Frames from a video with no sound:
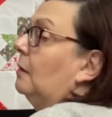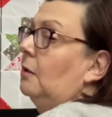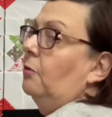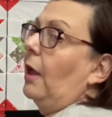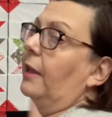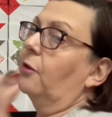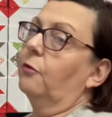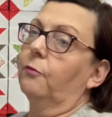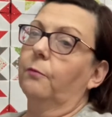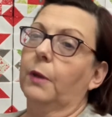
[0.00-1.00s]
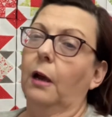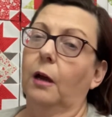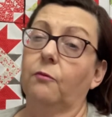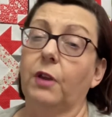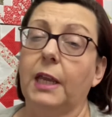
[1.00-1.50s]
like
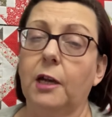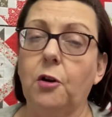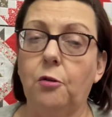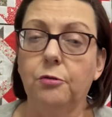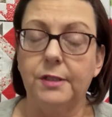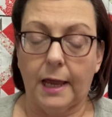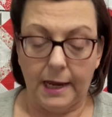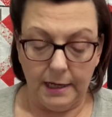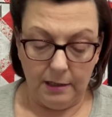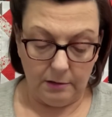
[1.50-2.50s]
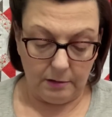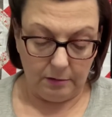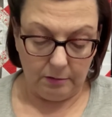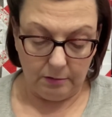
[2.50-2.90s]
vehicles, and